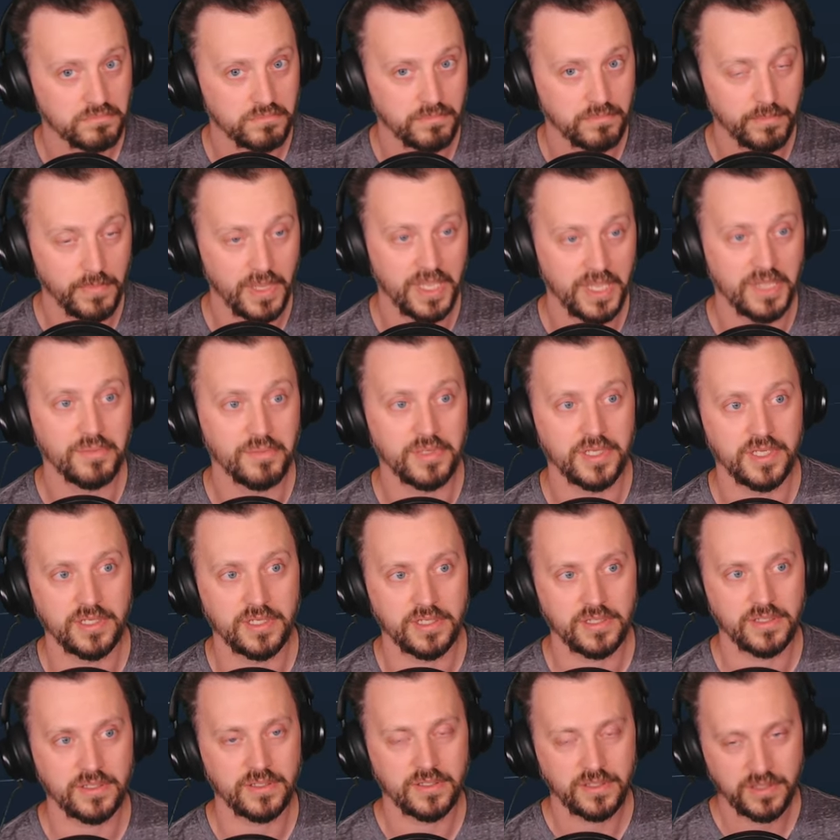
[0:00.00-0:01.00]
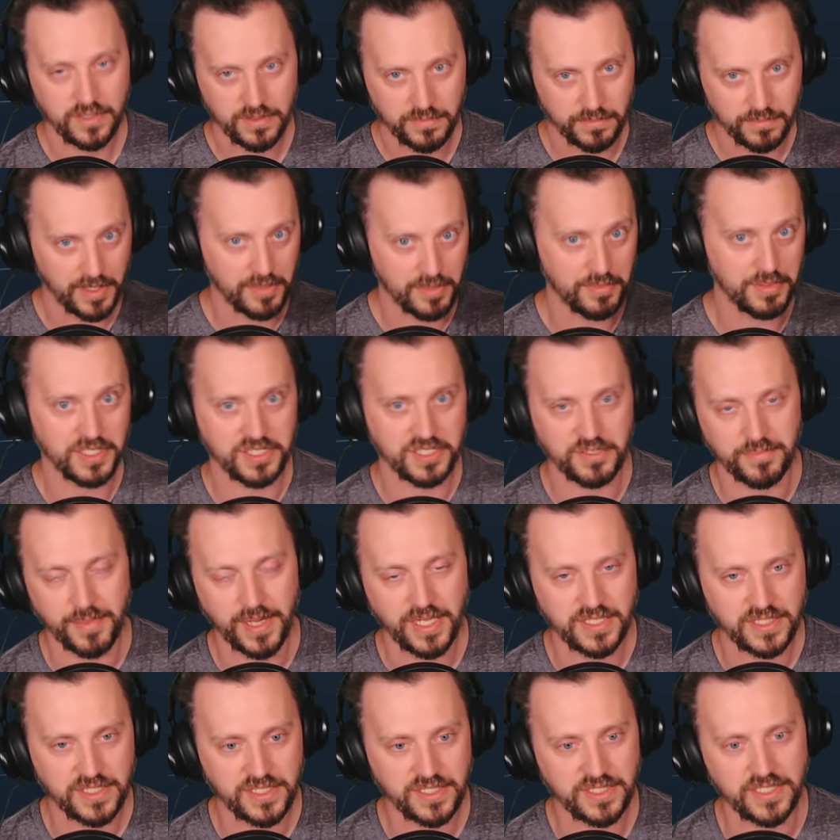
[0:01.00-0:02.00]
Maybe maybe he's
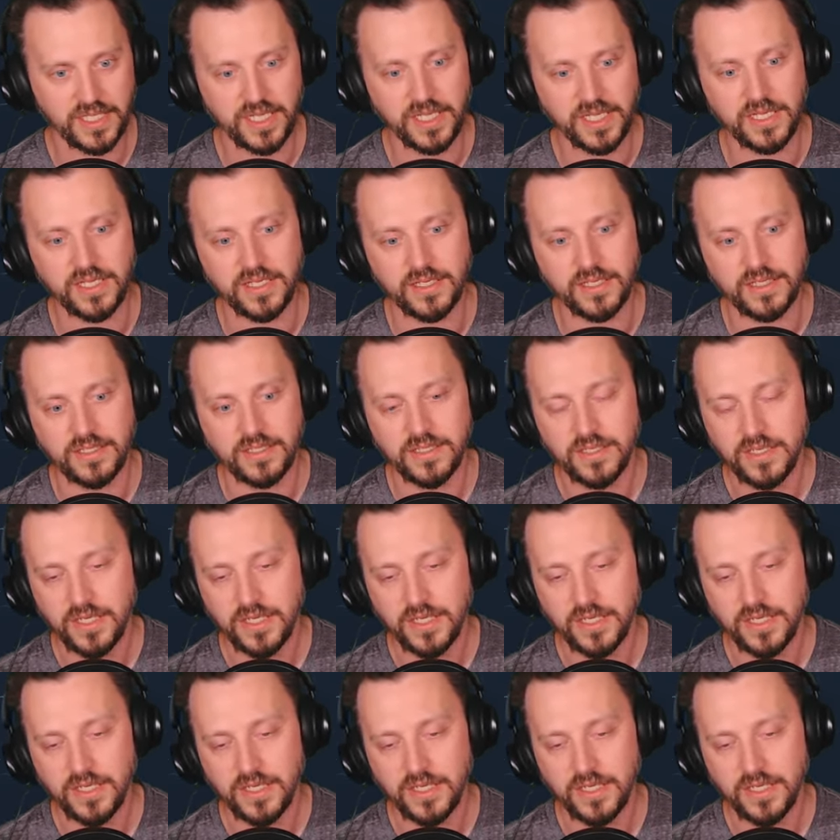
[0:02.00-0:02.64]
about to say